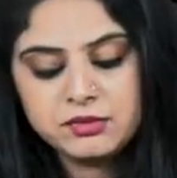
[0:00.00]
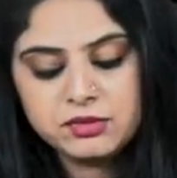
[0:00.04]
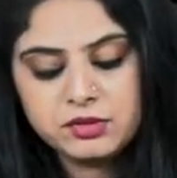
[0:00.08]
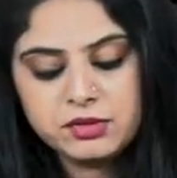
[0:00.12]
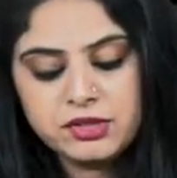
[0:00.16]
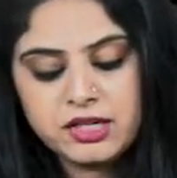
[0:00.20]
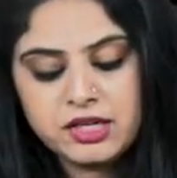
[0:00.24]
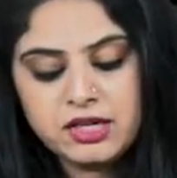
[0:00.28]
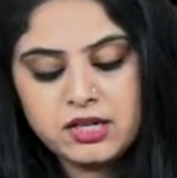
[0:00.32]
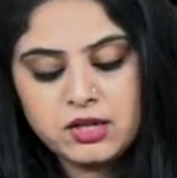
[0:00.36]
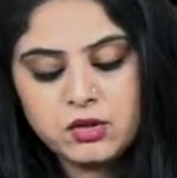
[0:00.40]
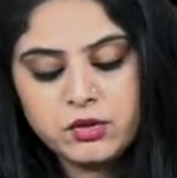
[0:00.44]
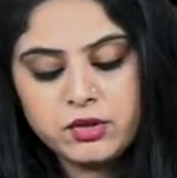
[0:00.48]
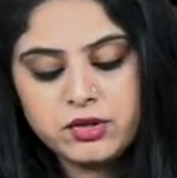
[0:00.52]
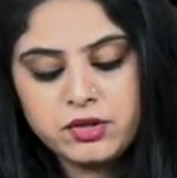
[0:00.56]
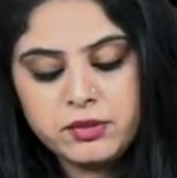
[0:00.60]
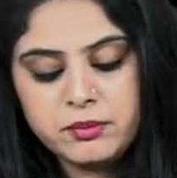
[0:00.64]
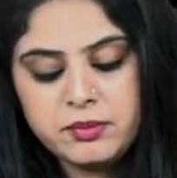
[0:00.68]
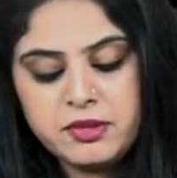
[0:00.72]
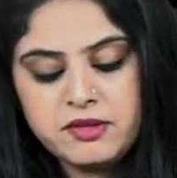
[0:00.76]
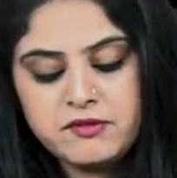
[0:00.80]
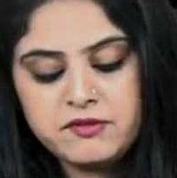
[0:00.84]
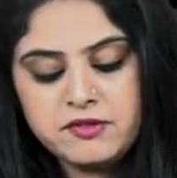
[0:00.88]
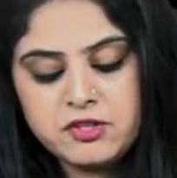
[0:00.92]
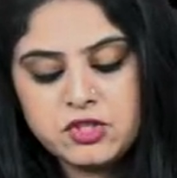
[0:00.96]
So there are going to
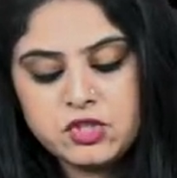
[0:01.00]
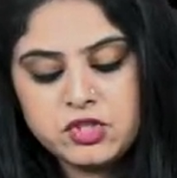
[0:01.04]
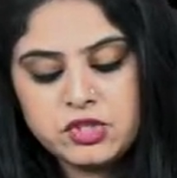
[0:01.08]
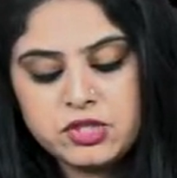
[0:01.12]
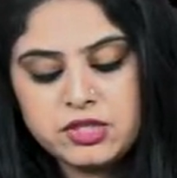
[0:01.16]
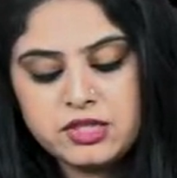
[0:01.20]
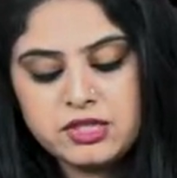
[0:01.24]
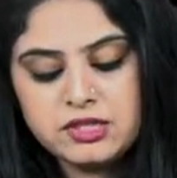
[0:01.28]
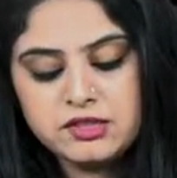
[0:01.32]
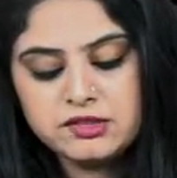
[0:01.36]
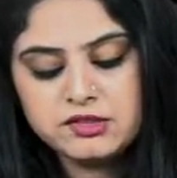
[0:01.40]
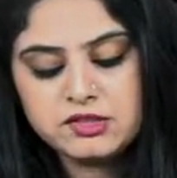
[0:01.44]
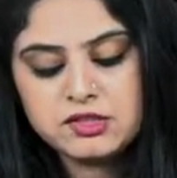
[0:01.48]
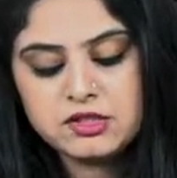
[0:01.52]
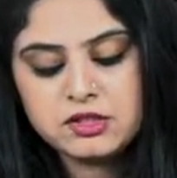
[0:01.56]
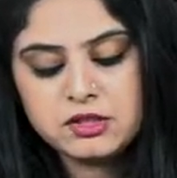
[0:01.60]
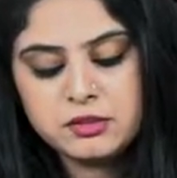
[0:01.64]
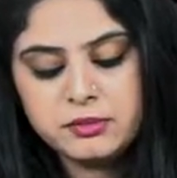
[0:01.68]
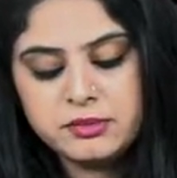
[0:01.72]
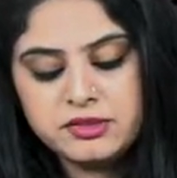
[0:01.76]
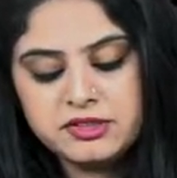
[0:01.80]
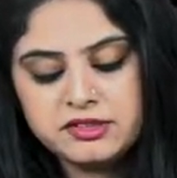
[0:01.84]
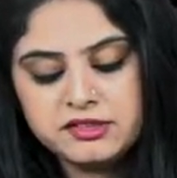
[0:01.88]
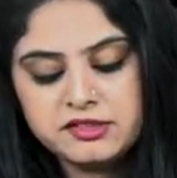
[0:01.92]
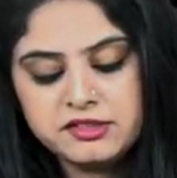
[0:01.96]
be vision
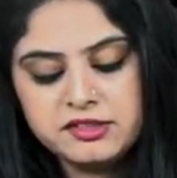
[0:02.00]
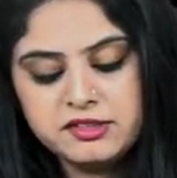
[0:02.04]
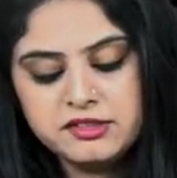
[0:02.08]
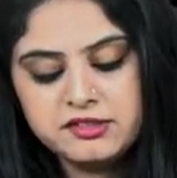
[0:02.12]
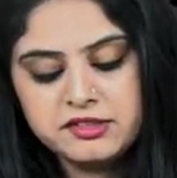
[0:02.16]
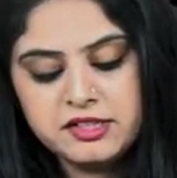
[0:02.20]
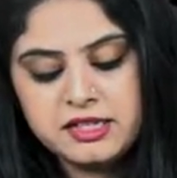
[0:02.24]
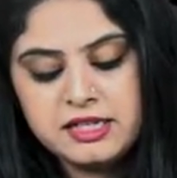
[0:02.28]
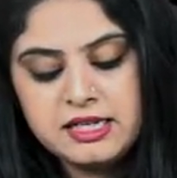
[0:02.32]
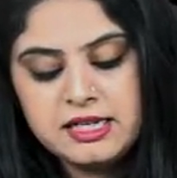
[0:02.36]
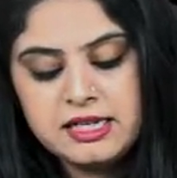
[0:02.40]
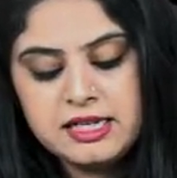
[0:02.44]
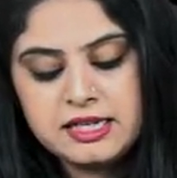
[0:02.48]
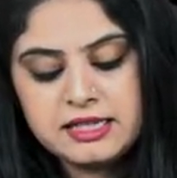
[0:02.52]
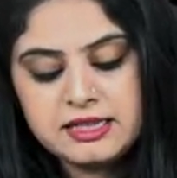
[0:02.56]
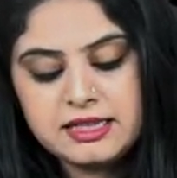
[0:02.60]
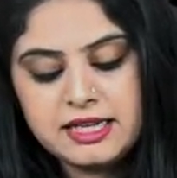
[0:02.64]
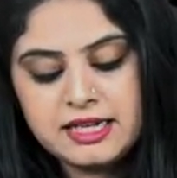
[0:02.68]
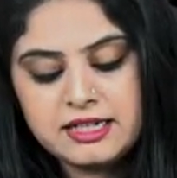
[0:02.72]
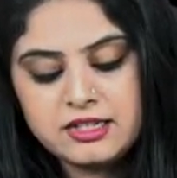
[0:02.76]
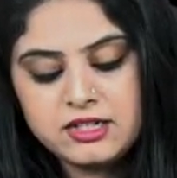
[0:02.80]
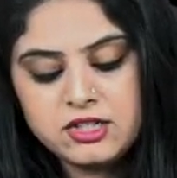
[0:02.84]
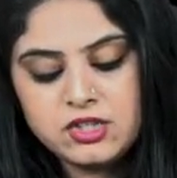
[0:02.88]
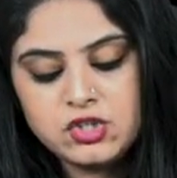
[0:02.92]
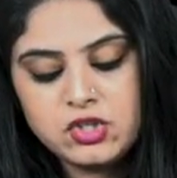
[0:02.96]
disturbances
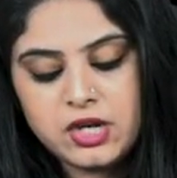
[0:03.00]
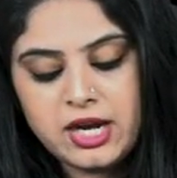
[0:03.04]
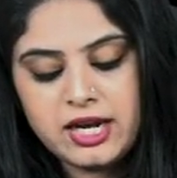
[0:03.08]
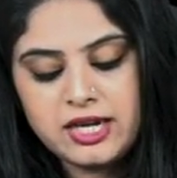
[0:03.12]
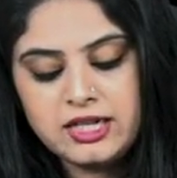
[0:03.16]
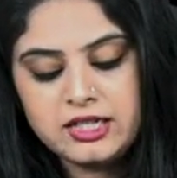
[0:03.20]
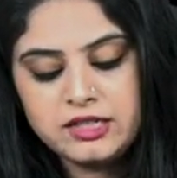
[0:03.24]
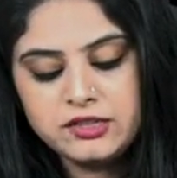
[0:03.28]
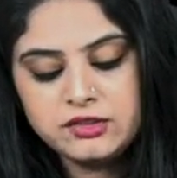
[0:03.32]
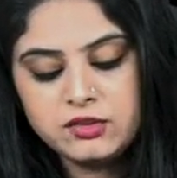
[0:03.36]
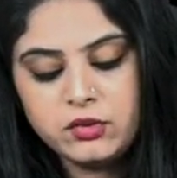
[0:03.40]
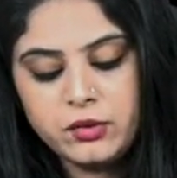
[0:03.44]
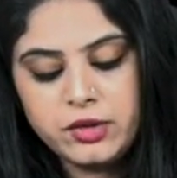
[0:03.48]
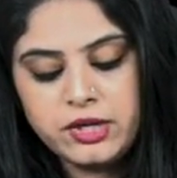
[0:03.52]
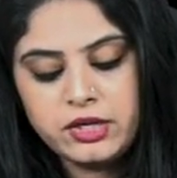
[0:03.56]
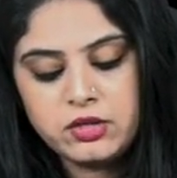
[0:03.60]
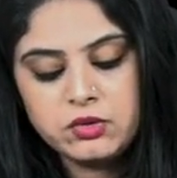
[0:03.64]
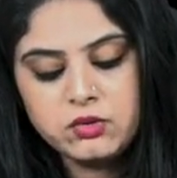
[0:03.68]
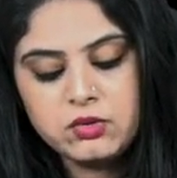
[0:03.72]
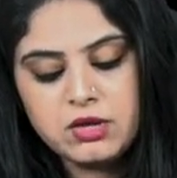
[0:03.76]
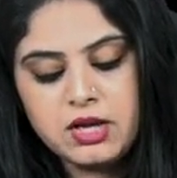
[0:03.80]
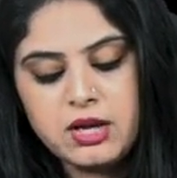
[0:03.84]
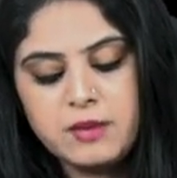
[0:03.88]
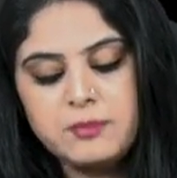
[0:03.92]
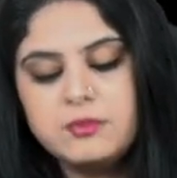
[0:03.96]
that the child is going
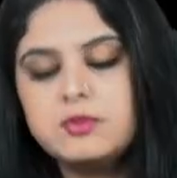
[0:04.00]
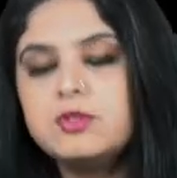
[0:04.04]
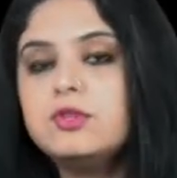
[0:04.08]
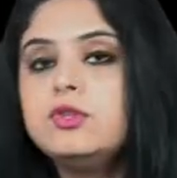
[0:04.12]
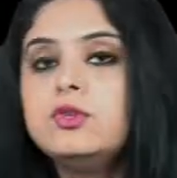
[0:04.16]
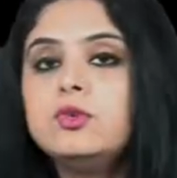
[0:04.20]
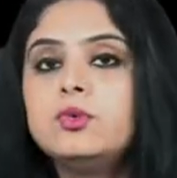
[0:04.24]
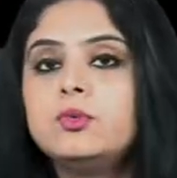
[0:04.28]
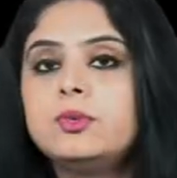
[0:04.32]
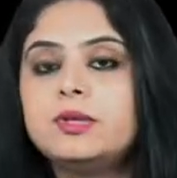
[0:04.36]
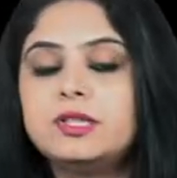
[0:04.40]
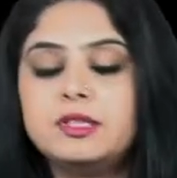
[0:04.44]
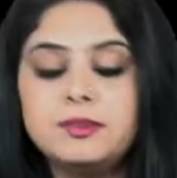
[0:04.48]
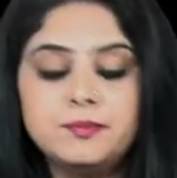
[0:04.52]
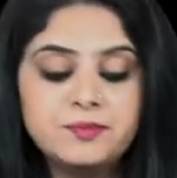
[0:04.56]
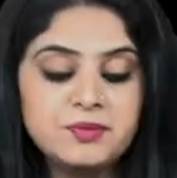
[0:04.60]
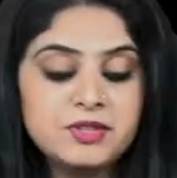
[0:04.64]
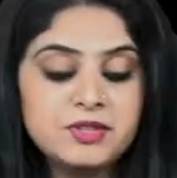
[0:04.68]
to come to you with.